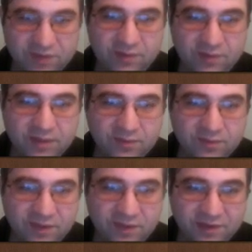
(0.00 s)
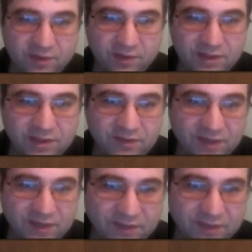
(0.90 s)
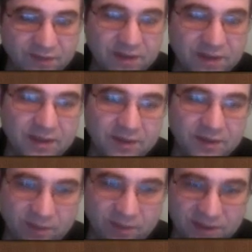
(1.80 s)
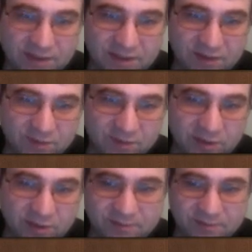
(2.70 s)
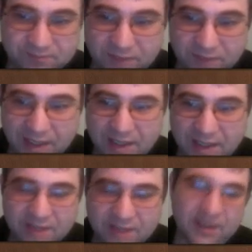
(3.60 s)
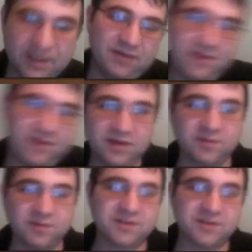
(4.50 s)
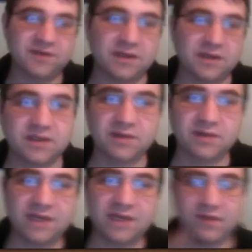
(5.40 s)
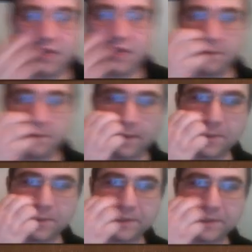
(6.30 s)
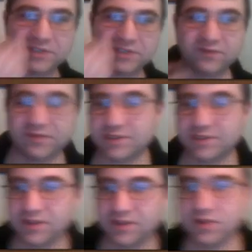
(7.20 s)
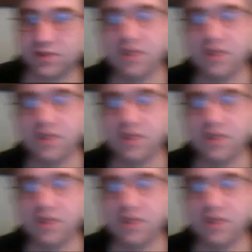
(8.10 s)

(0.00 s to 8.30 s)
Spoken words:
I would play a move like say queen D5, then we can take this pawn. And I would say this position is unclear. We have a lot of compensation for the material.